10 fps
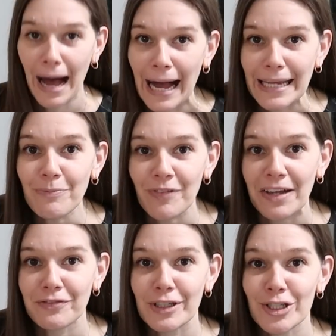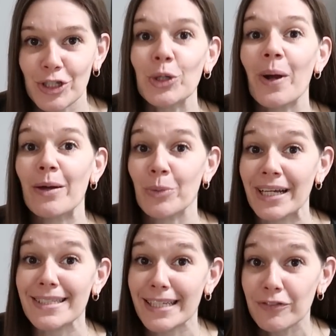I am five foot two. And
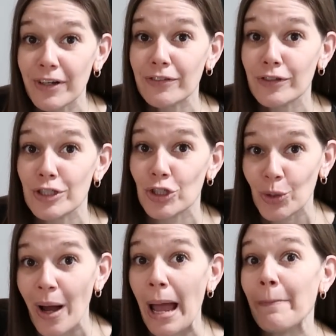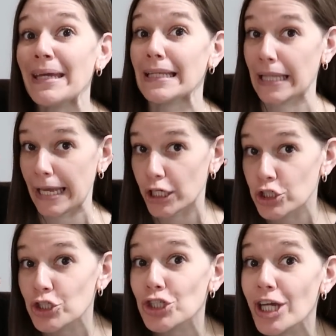when I say five foot two, I mean like
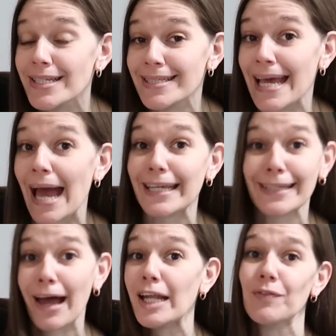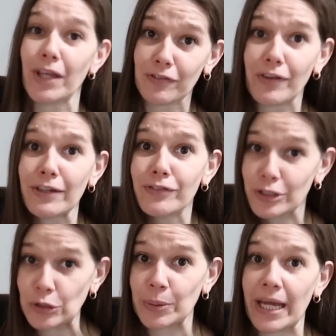just at it, not even like five
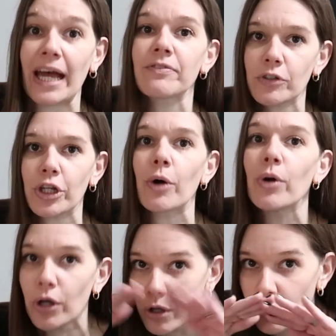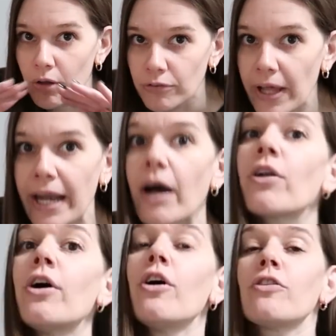foot two and a half. No, flat
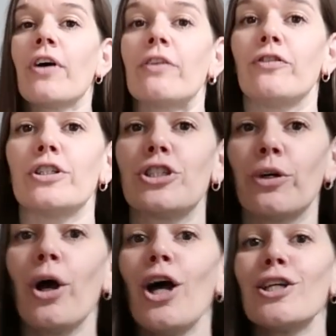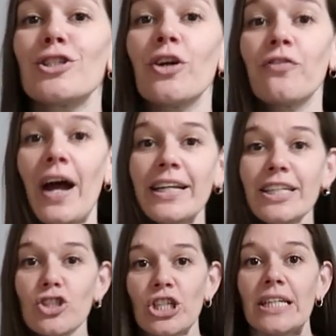out five foot two. So
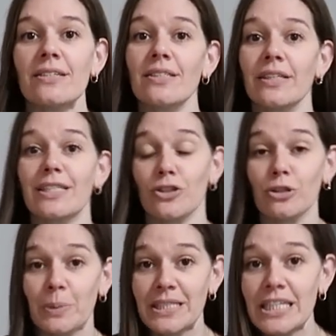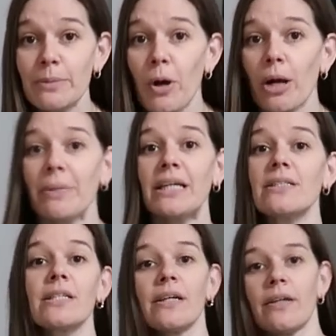finding jeans, unless they're the petite
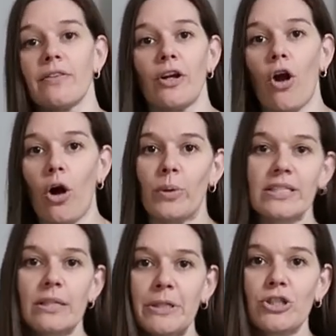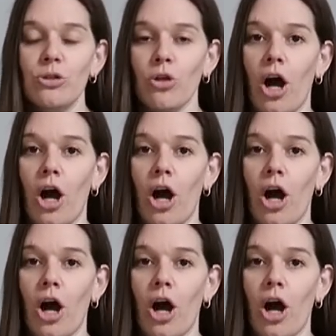department, they're always gonna be too